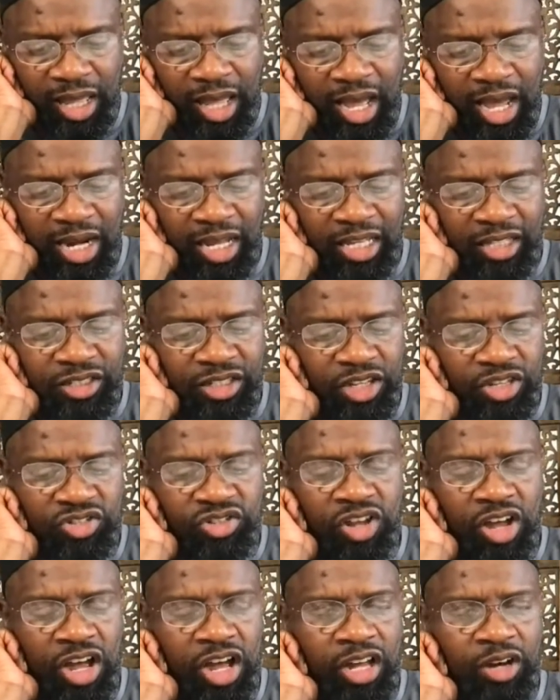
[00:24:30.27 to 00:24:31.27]

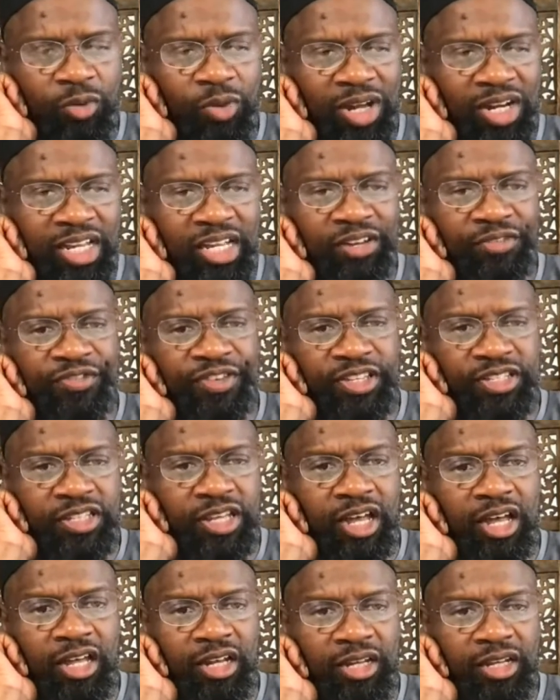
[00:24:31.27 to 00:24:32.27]
al-ittisal
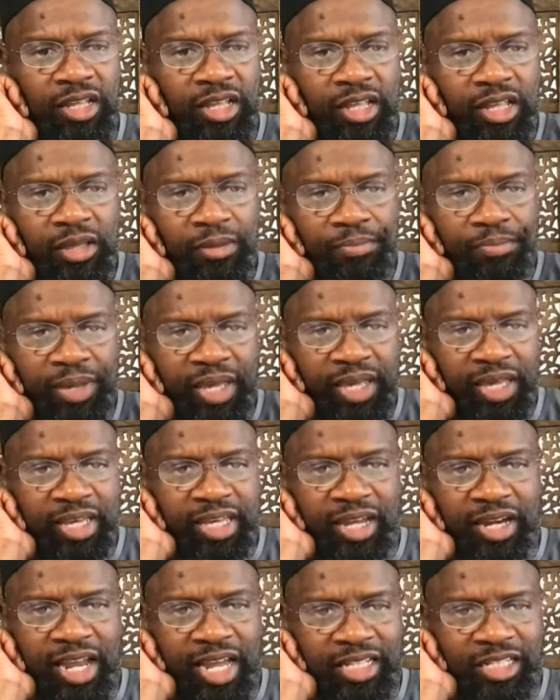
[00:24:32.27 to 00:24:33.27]
wal-infisal, being
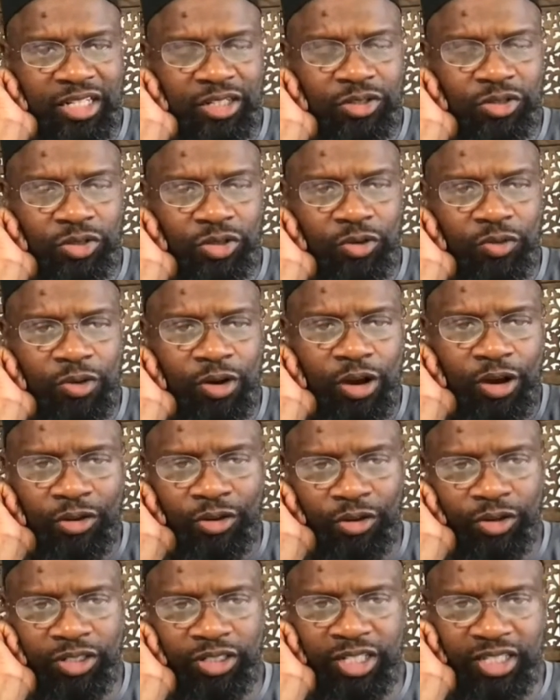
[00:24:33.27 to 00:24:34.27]
connected to the world
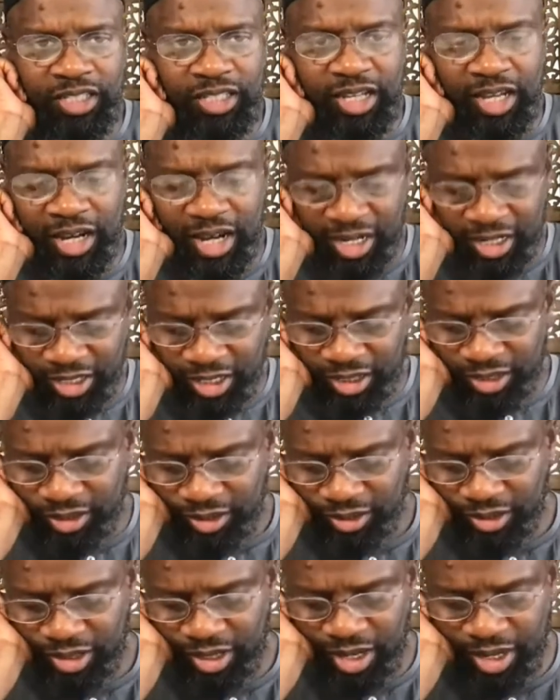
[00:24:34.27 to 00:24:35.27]
or disconnected.
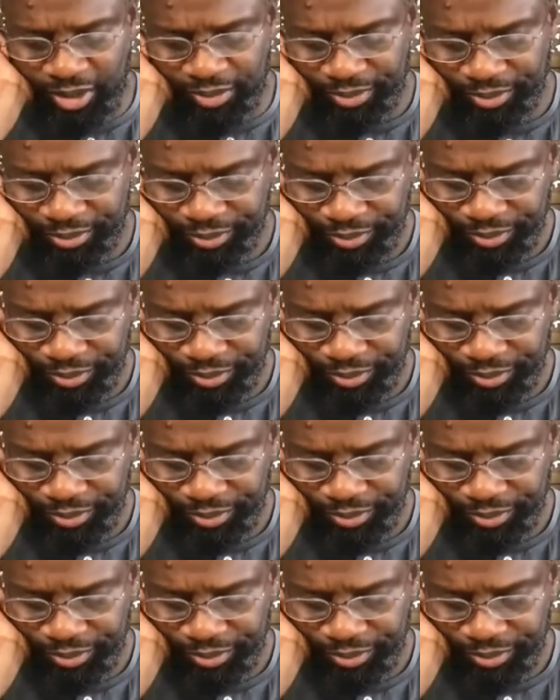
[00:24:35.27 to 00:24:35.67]
Now,